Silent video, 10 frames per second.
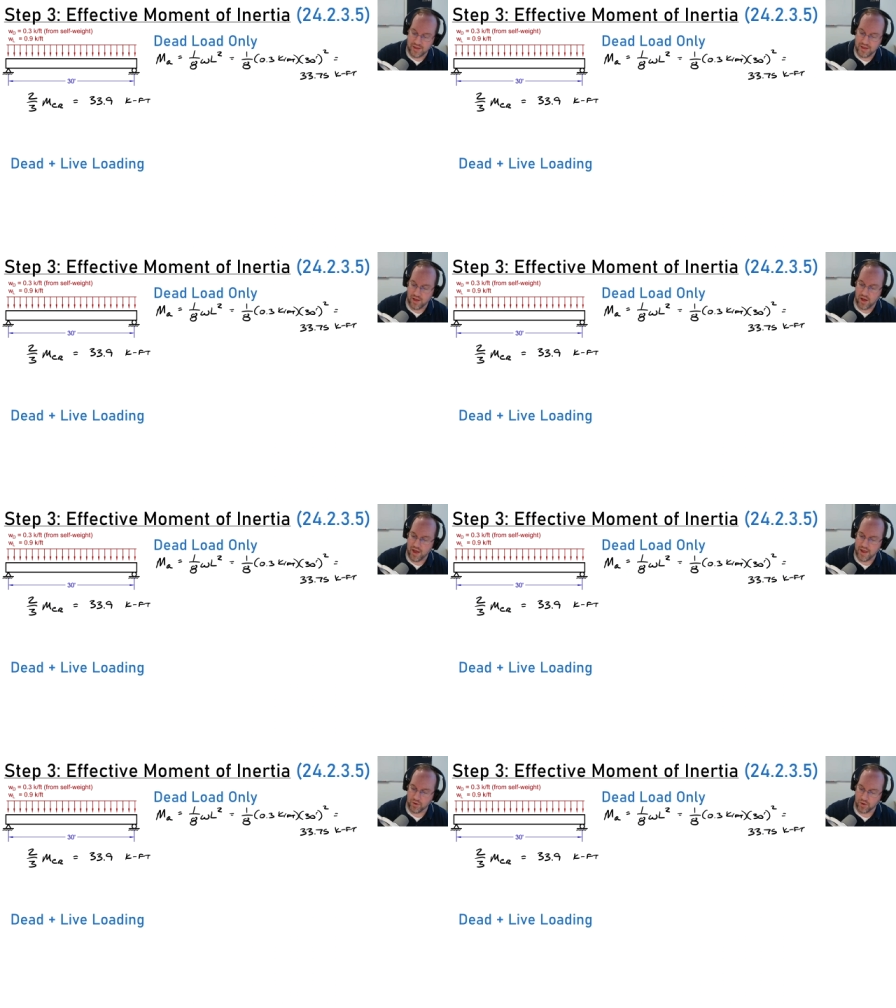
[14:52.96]

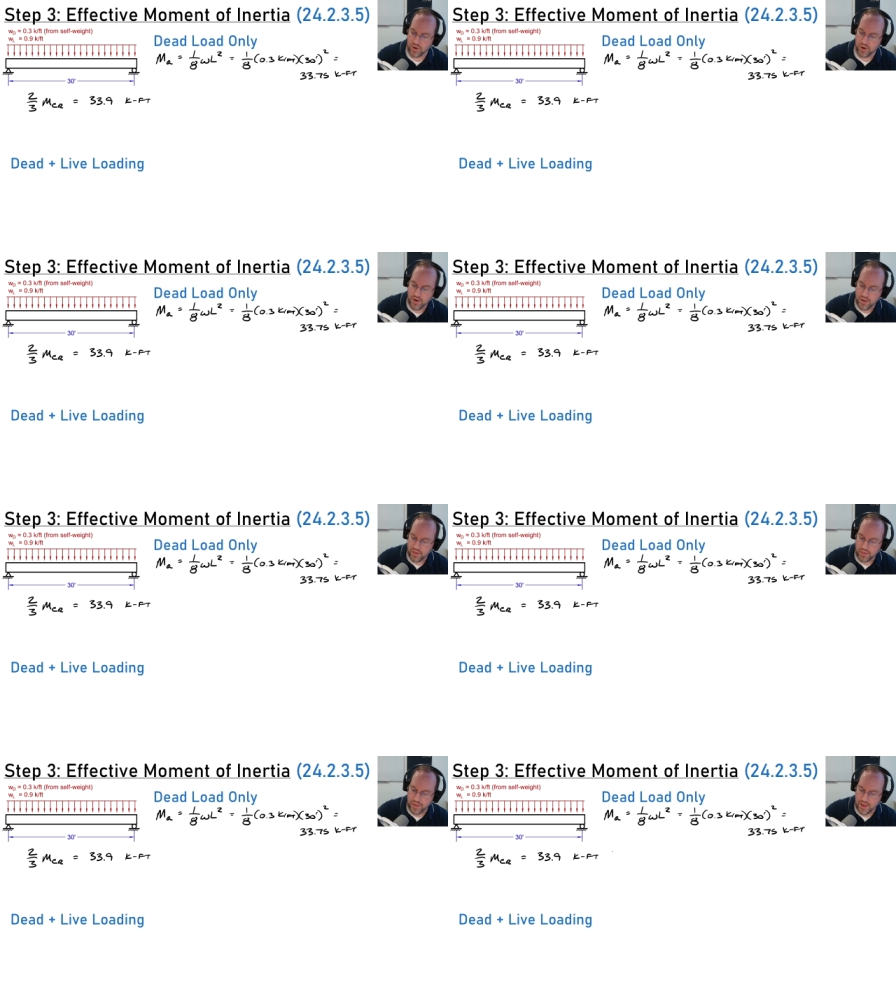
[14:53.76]
higher
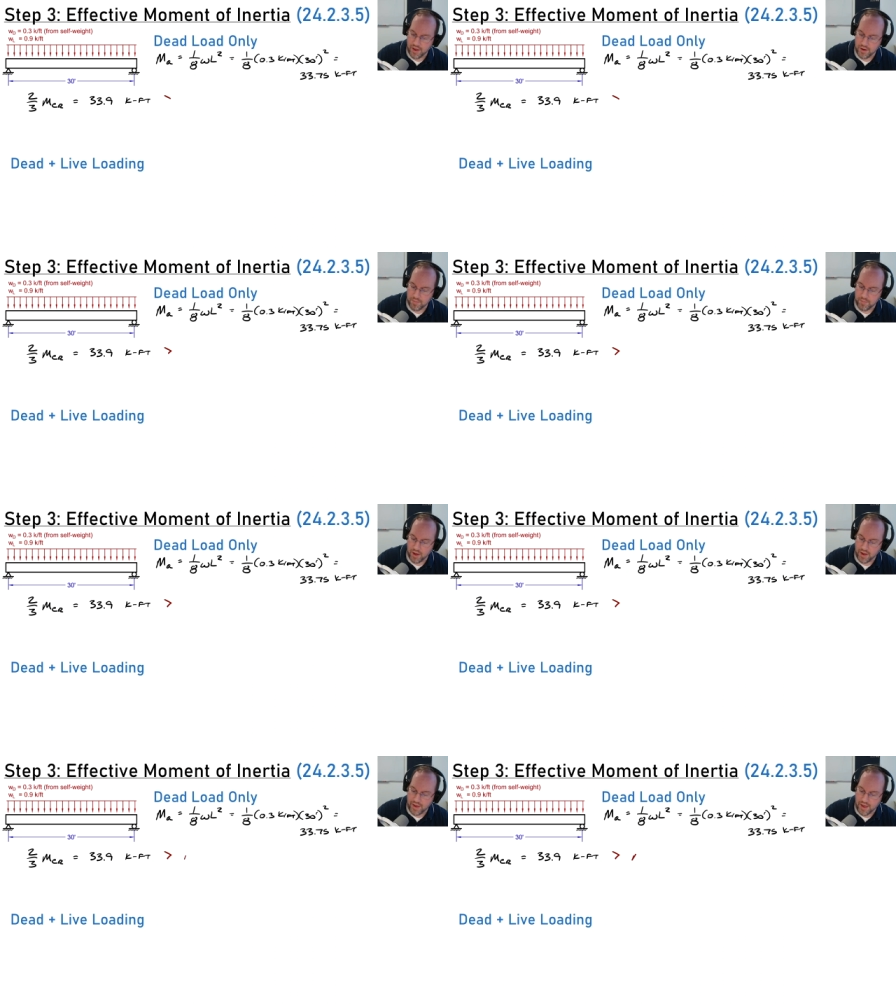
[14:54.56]
than
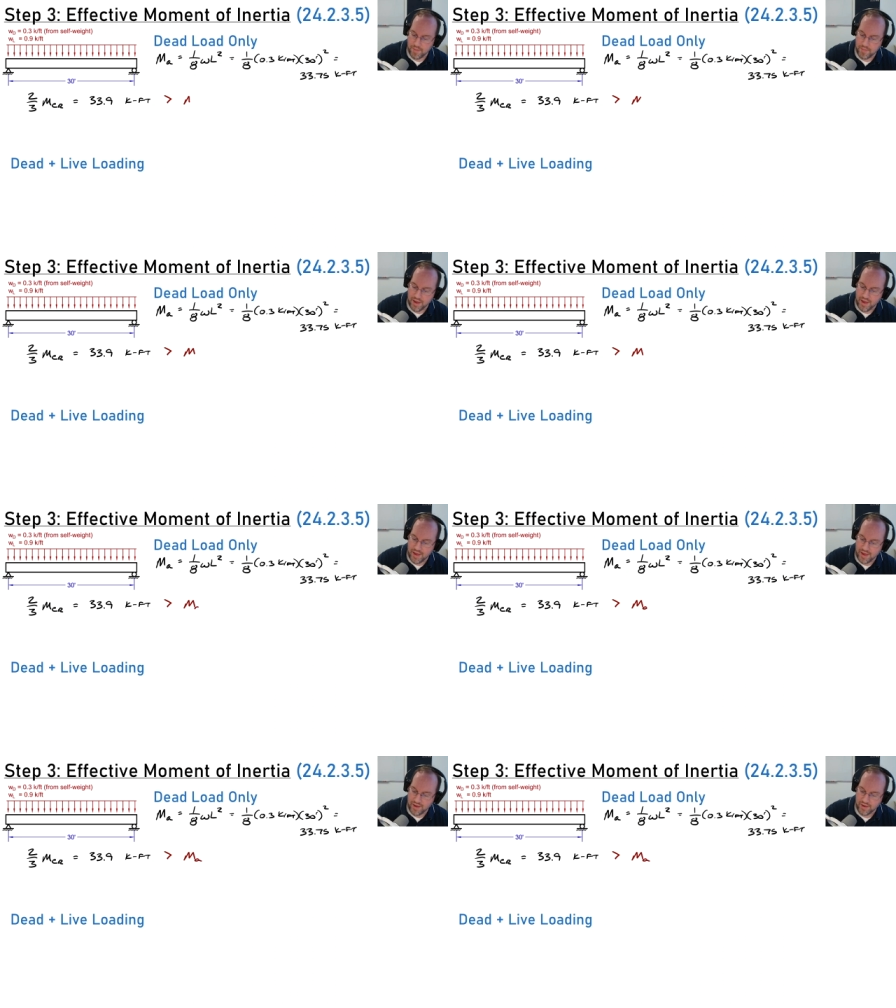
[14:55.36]
my
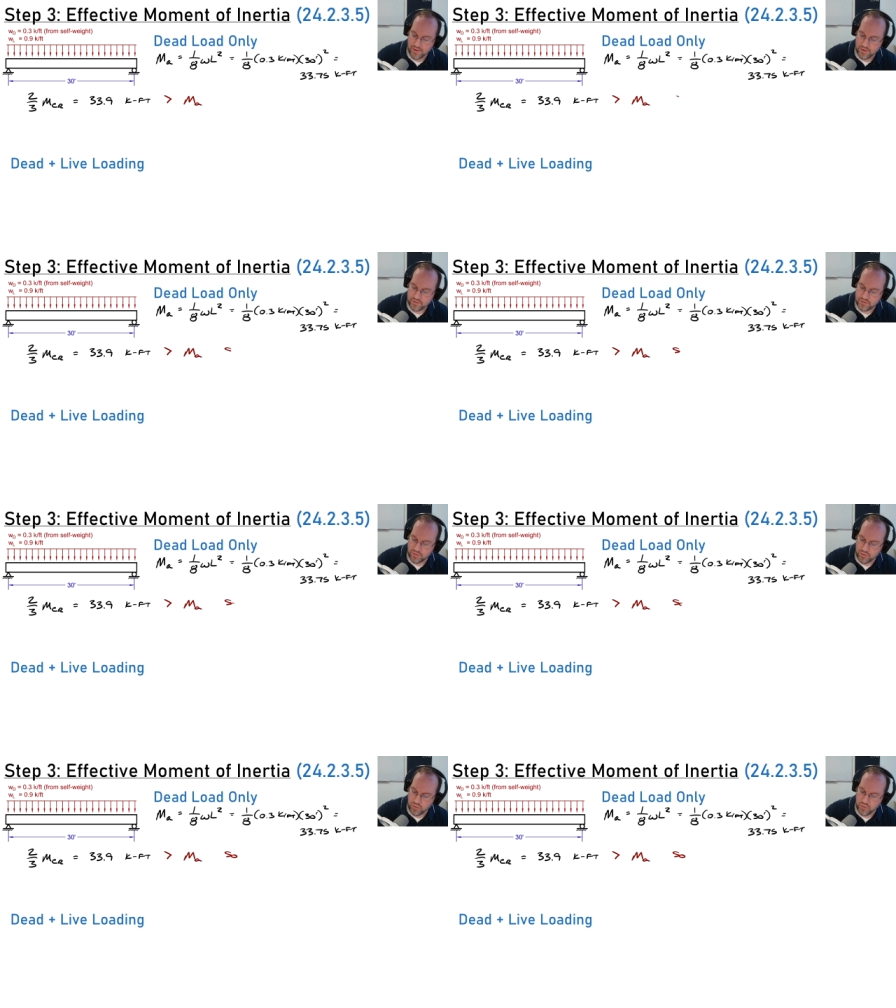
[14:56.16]
MA.
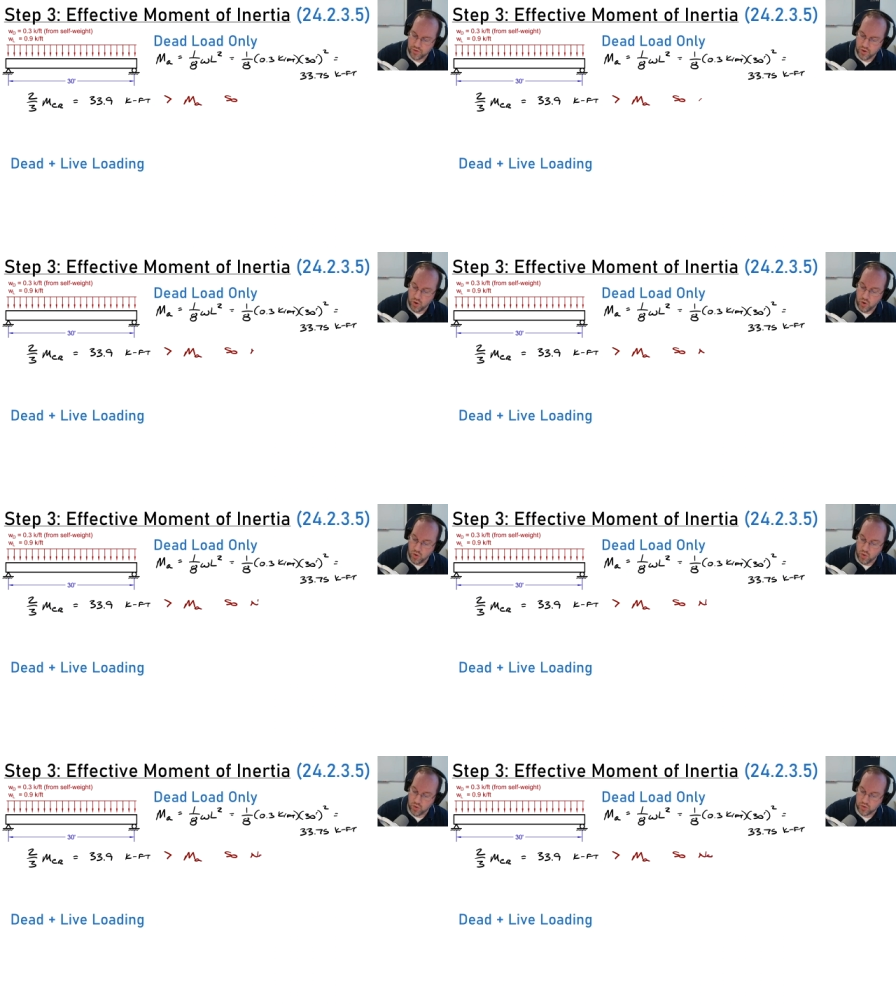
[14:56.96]
So
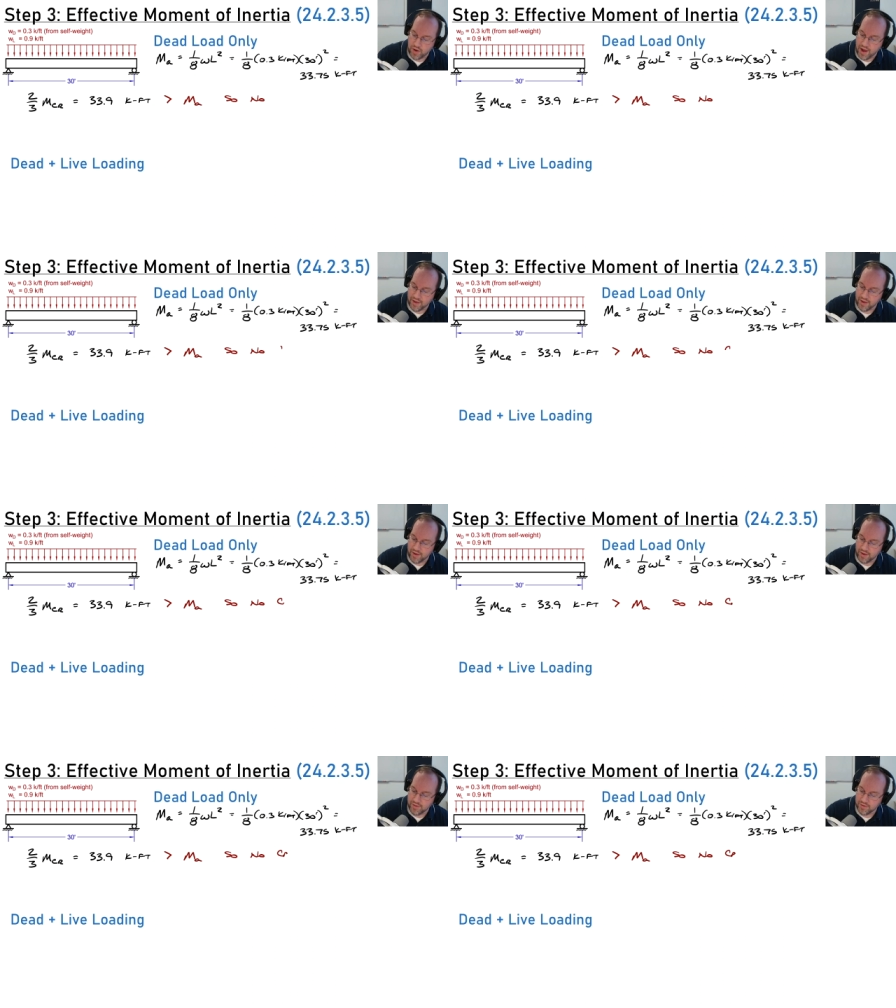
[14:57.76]
no cracking
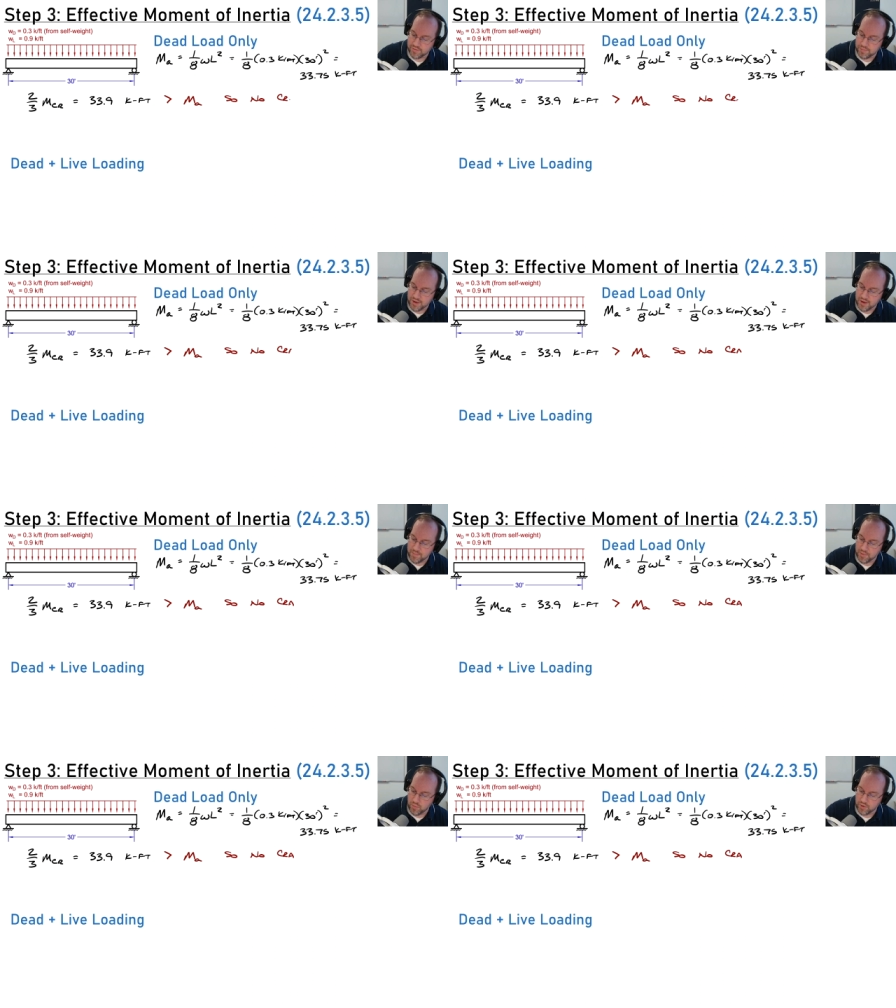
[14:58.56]
in this beam
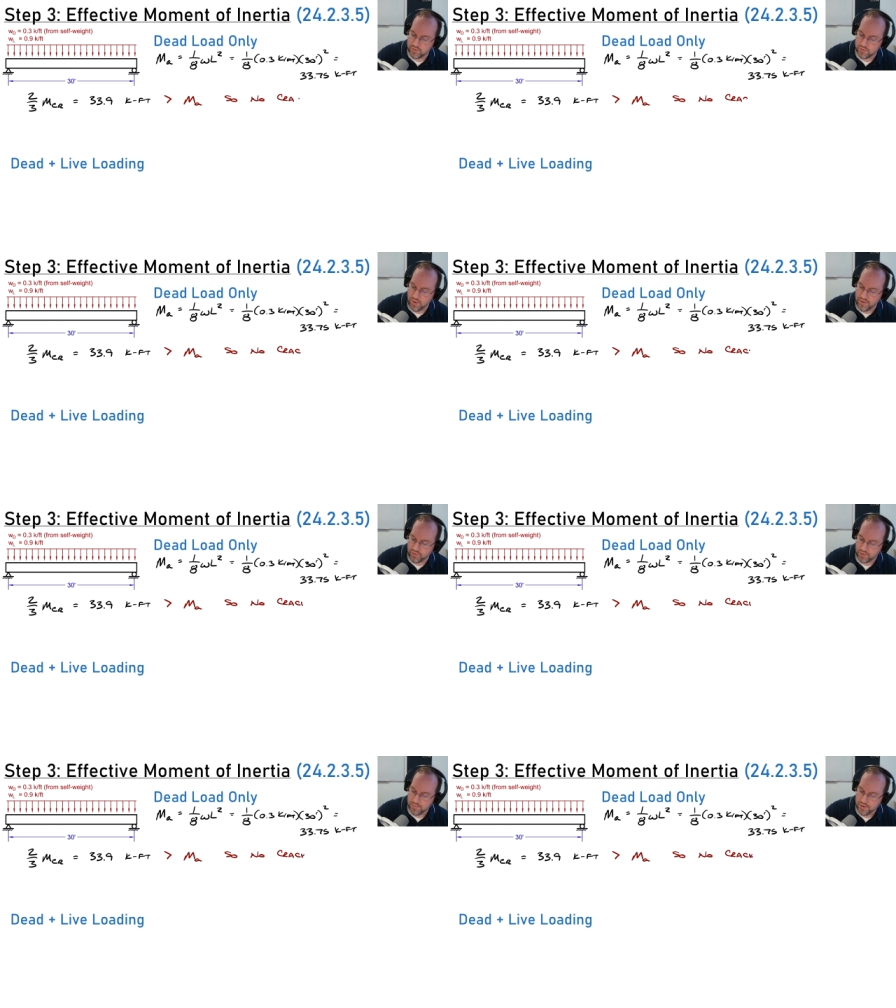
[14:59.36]
whatsoever.